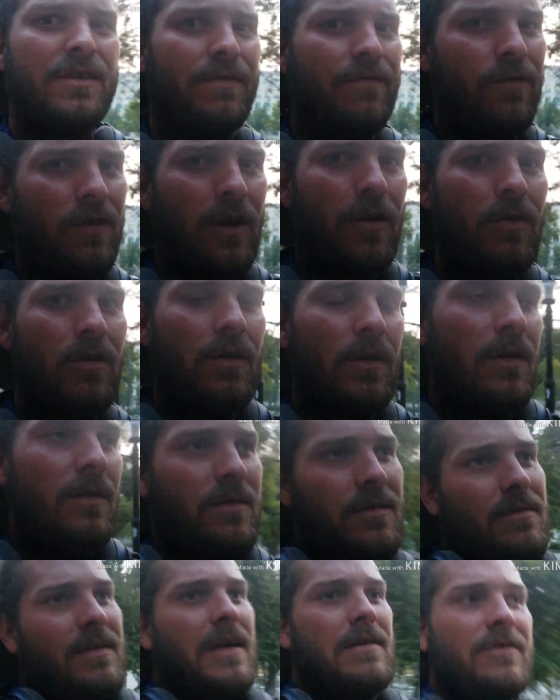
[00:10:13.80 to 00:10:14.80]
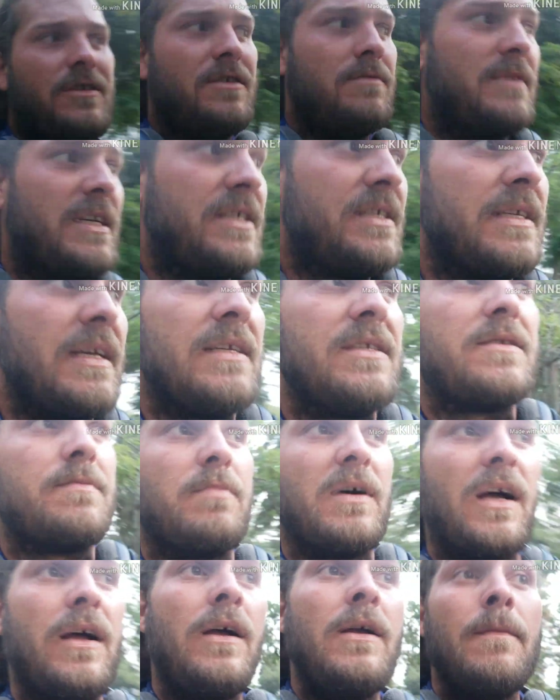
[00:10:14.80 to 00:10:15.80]
it float? That would just make sense,
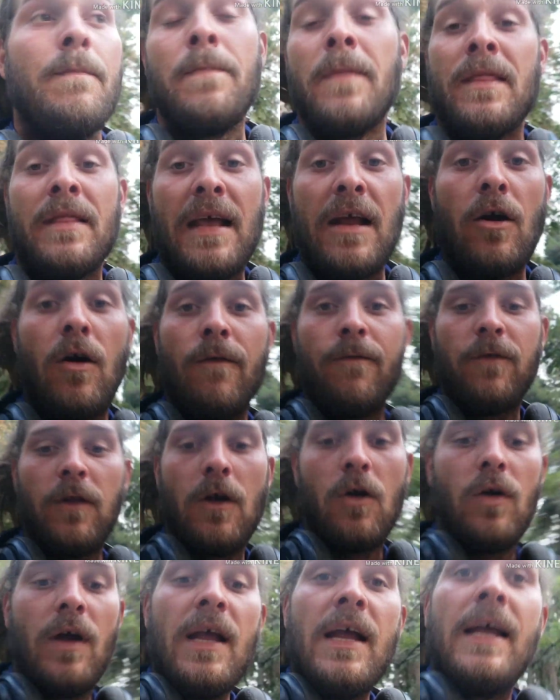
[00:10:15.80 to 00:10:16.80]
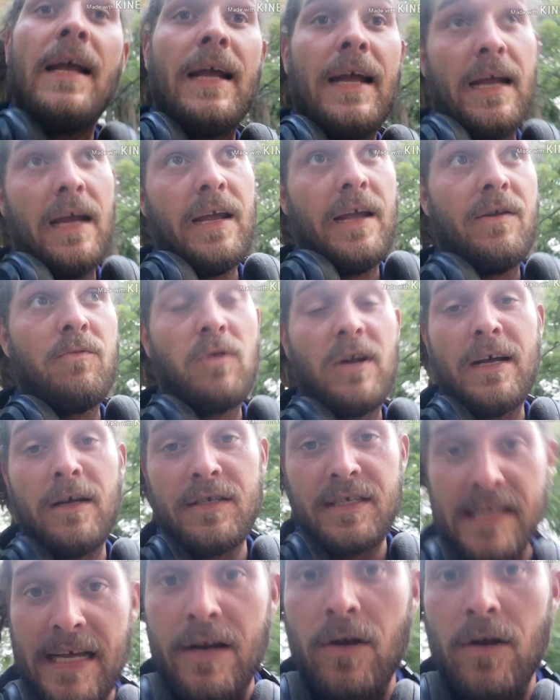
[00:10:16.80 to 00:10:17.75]
but they don't float. And what else they